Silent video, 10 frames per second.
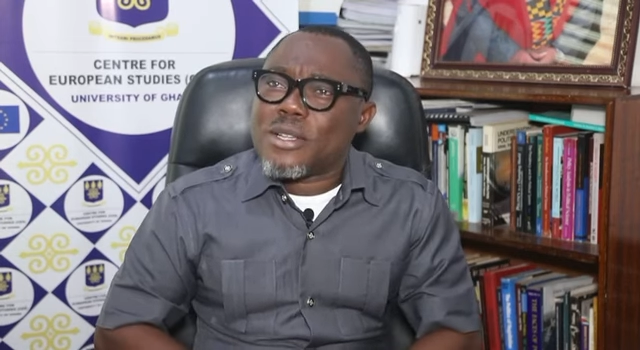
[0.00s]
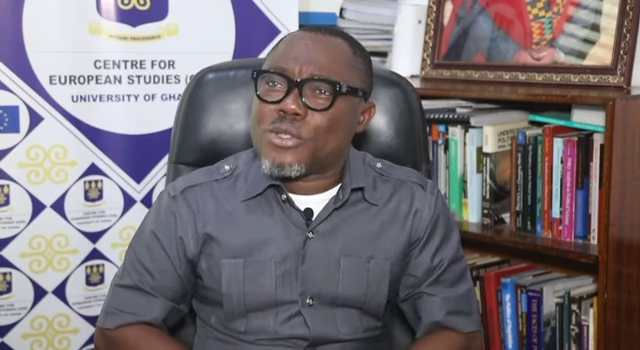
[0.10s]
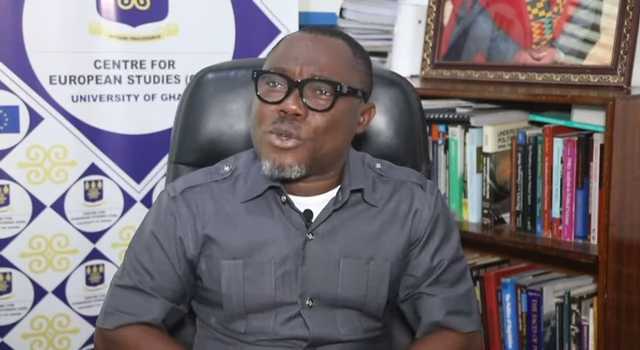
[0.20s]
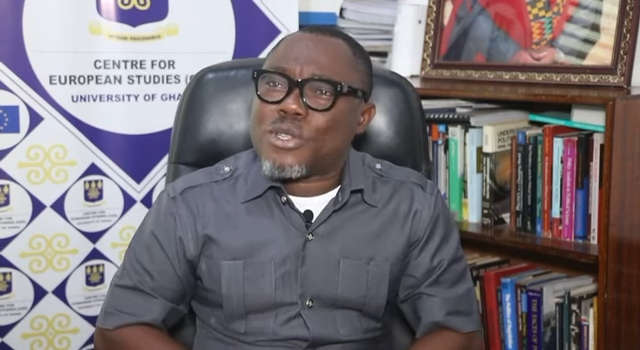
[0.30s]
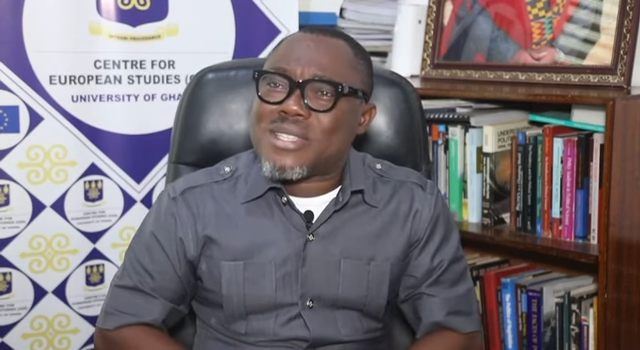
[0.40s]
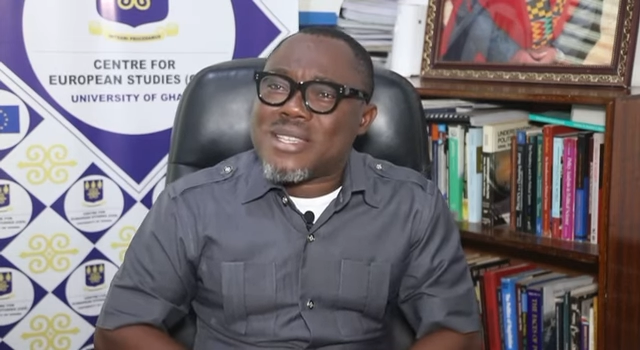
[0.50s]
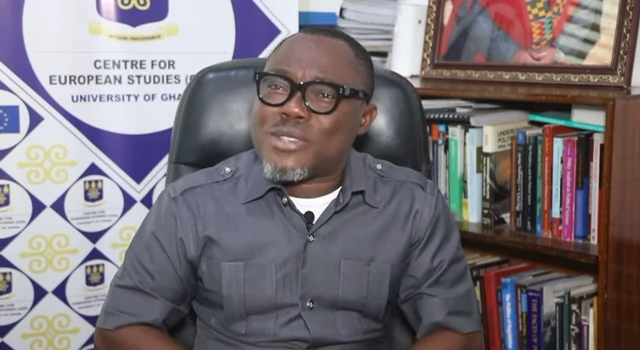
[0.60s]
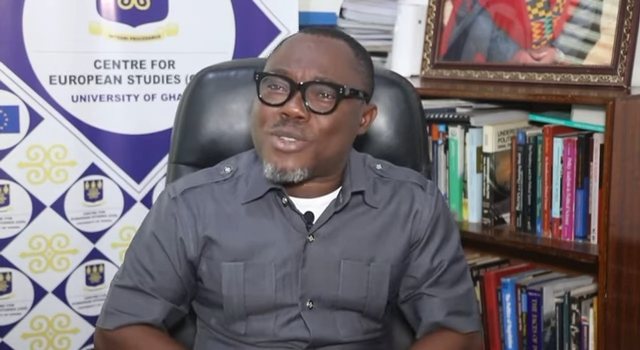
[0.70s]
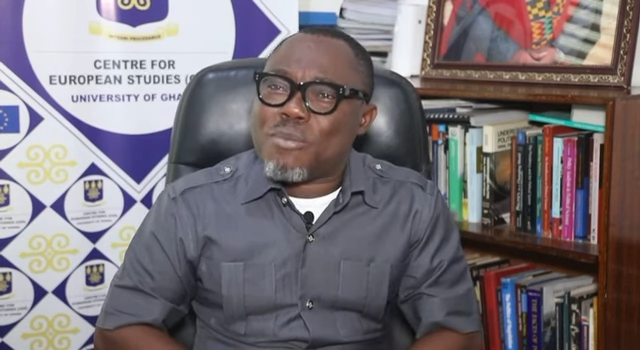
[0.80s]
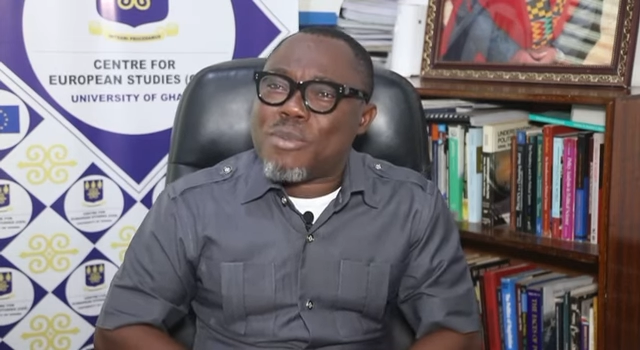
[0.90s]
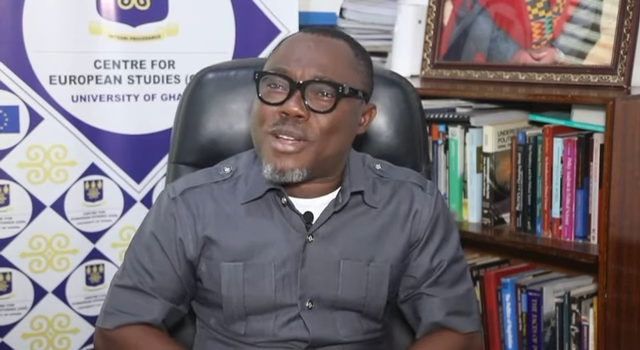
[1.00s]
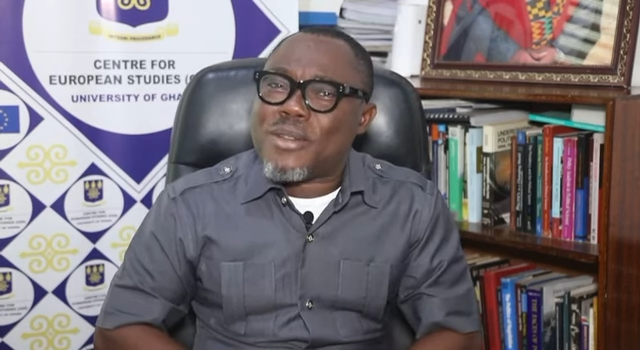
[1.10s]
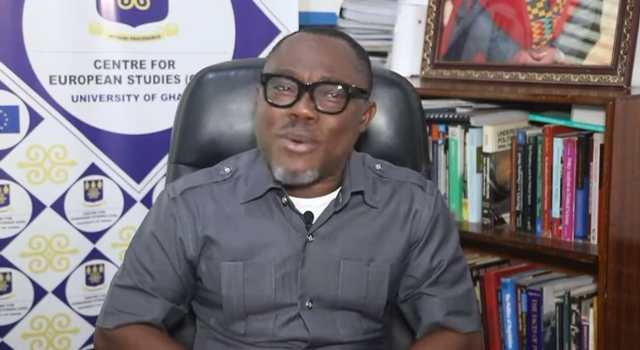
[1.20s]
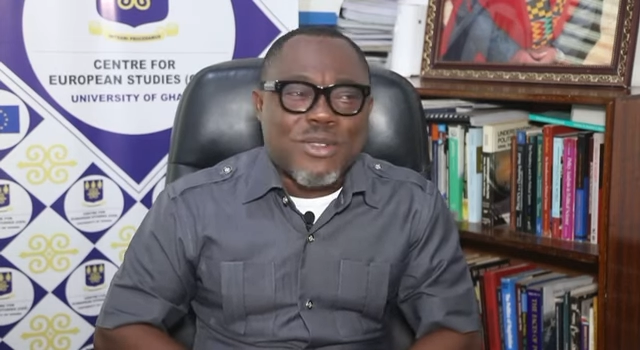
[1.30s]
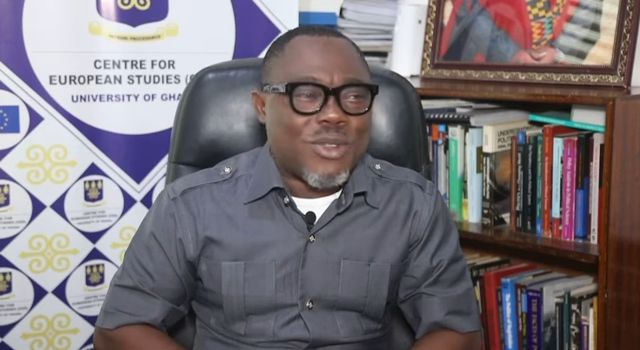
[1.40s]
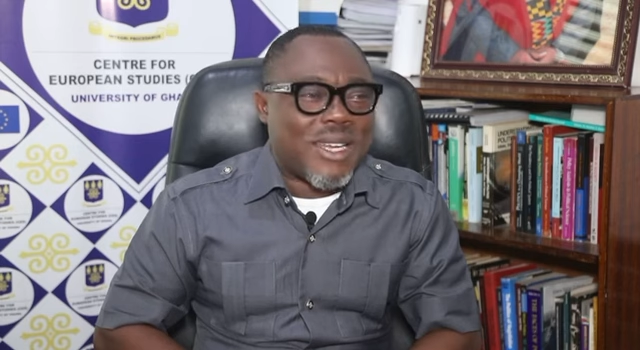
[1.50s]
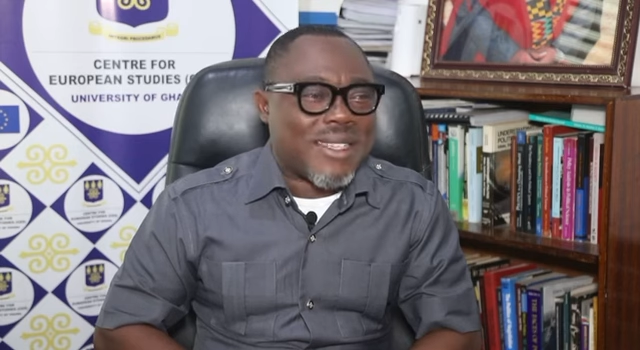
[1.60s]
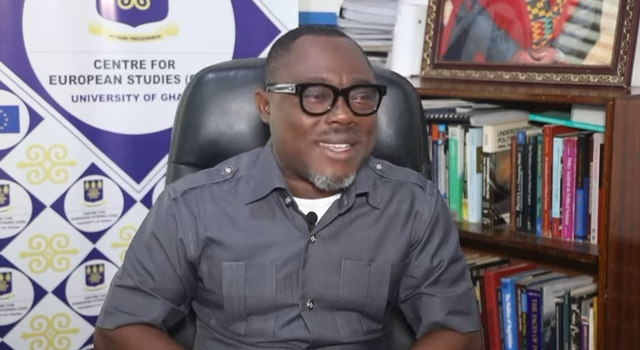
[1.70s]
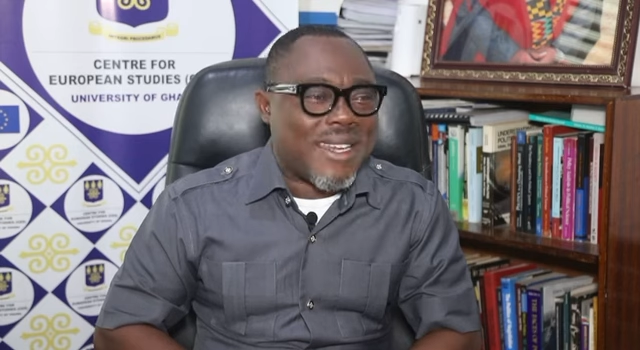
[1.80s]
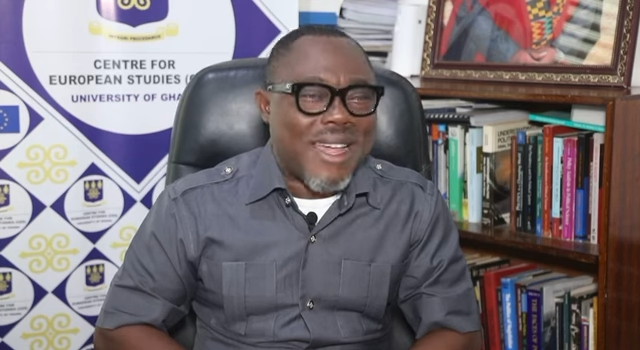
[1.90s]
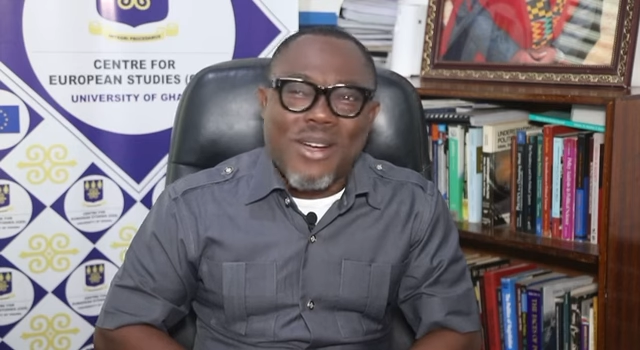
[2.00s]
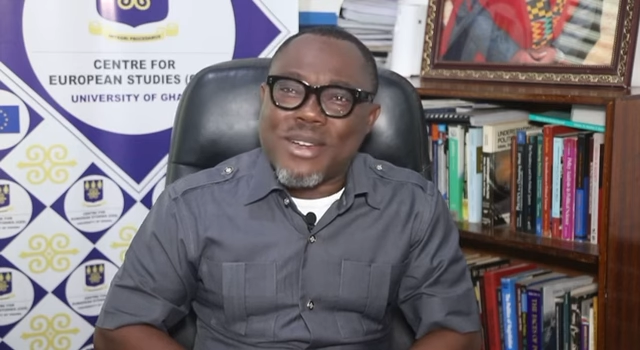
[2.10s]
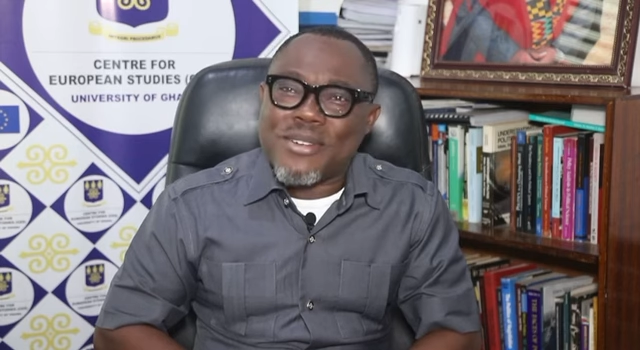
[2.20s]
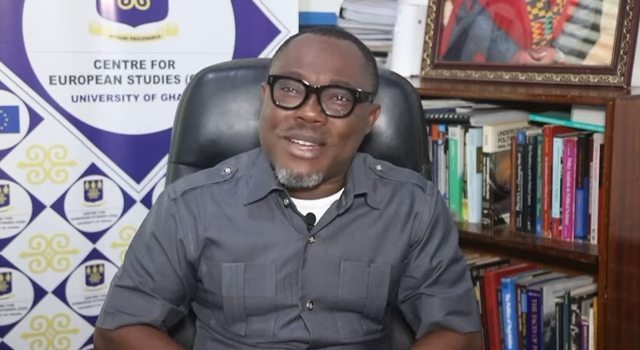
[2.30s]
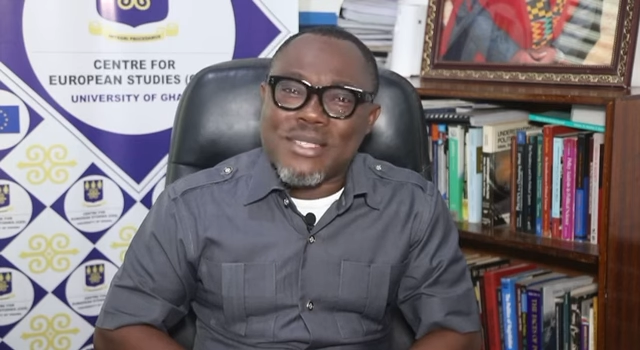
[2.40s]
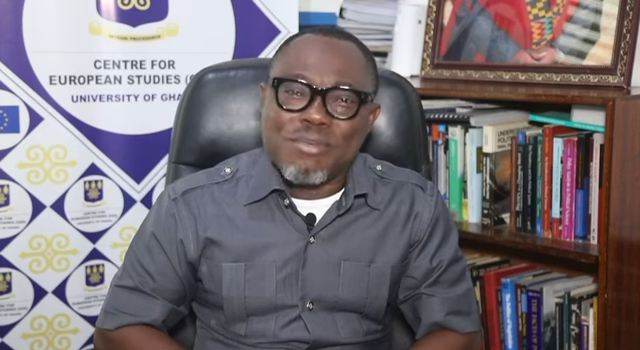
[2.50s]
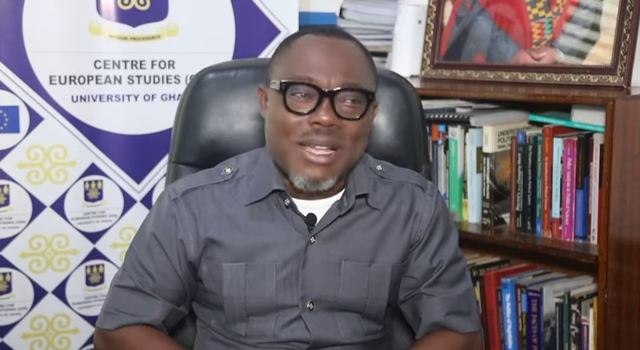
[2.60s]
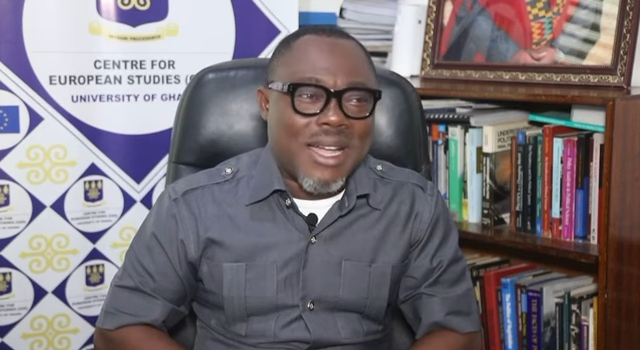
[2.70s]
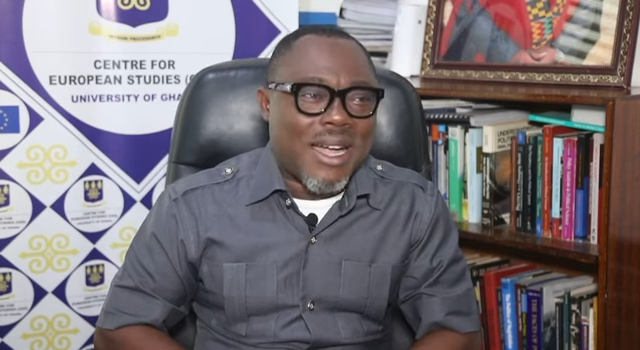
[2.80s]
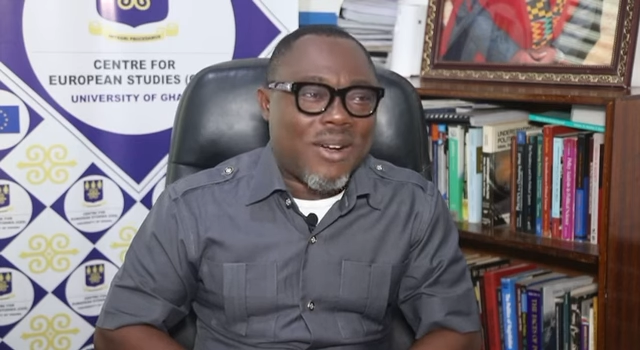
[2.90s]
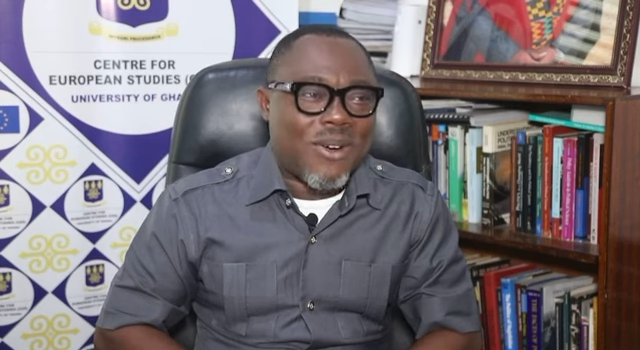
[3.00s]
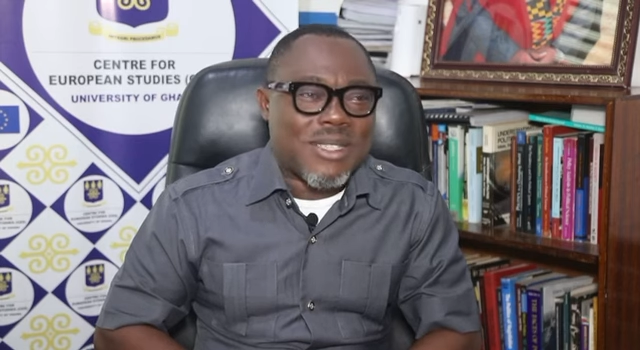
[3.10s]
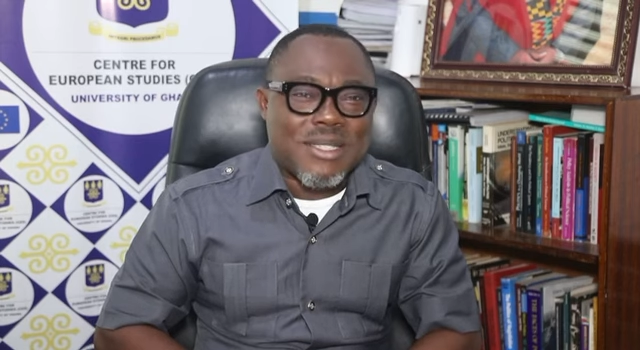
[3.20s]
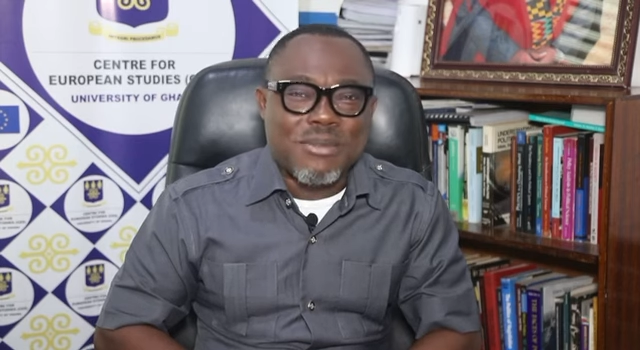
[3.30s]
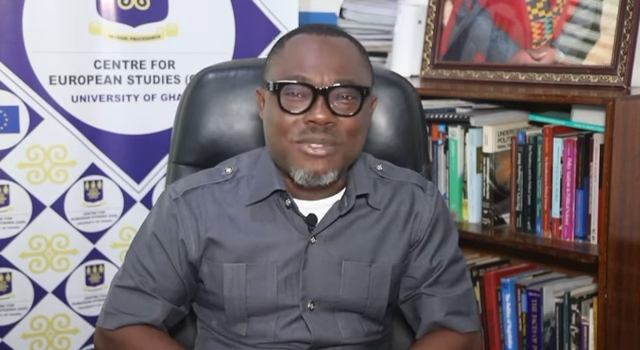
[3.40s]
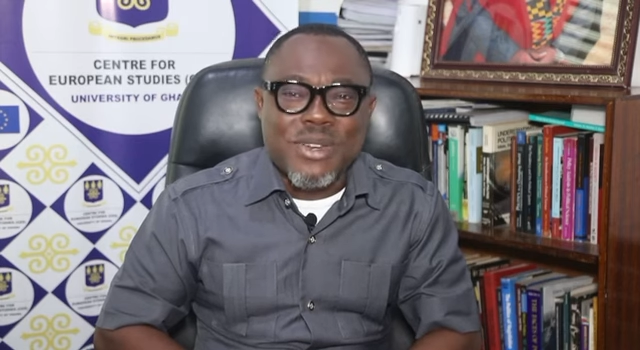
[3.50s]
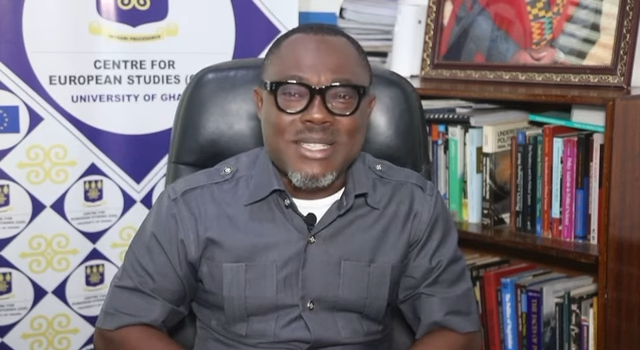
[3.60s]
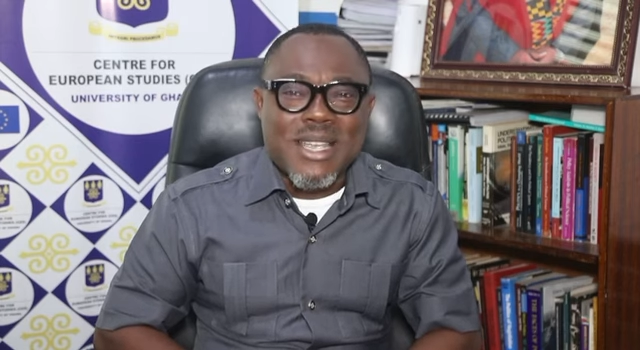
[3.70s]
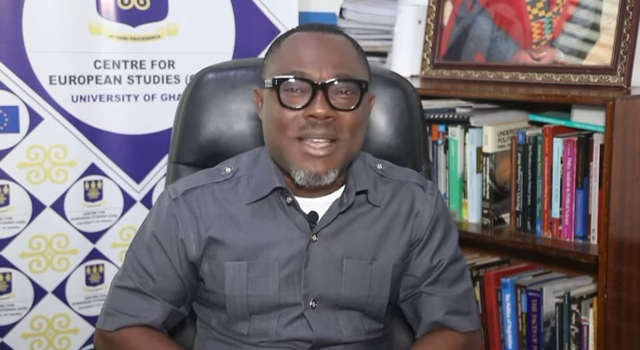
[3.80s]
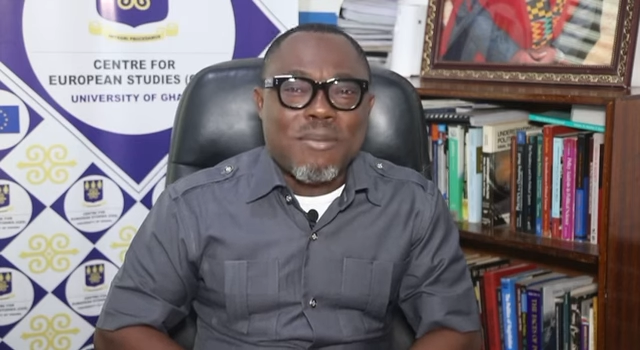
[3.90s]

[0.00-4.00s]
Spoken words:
So you see somebody who is not a tailor or a dressmaker or a seamstress,